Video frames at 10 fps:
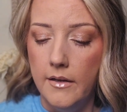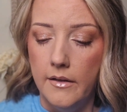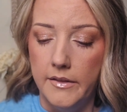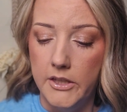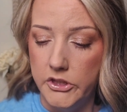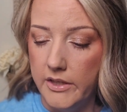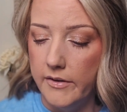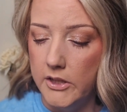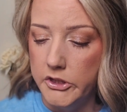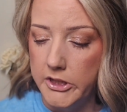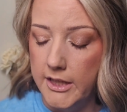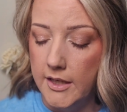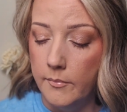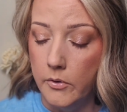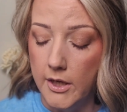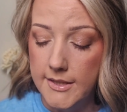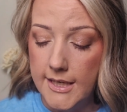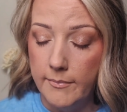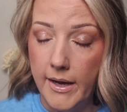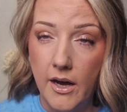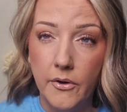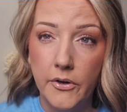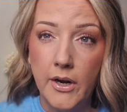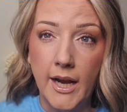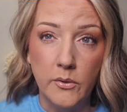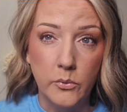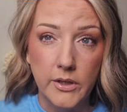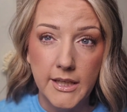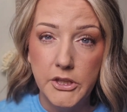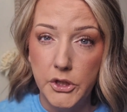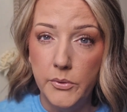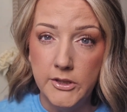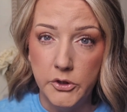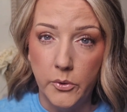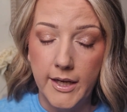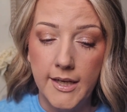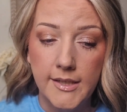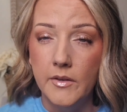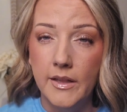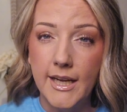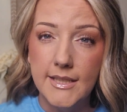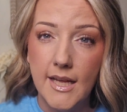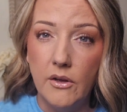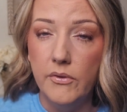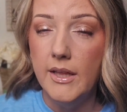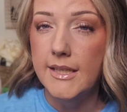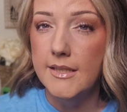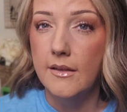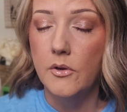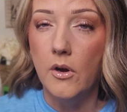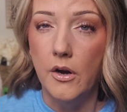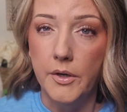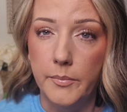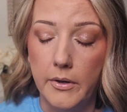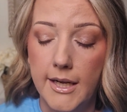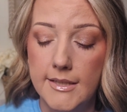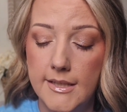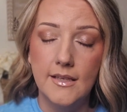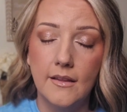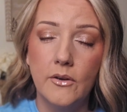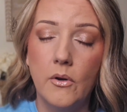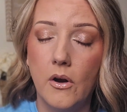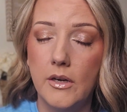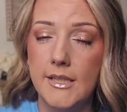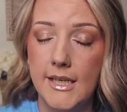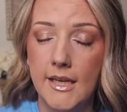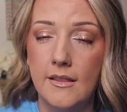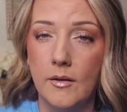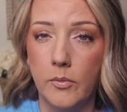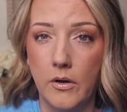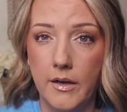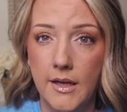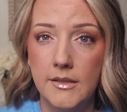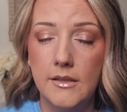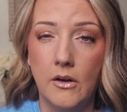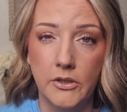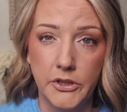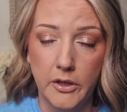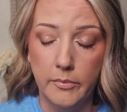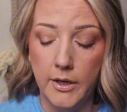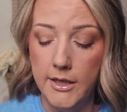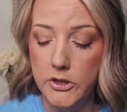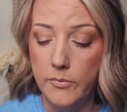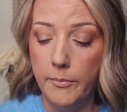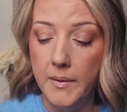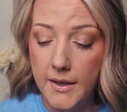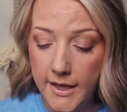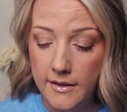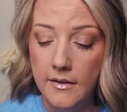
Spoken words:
The Givenchy Bronzing Powder, I really do enjoy it. Like I said, I feel like it's a little hard pressed. It's a little hard to get the product onto your brush, but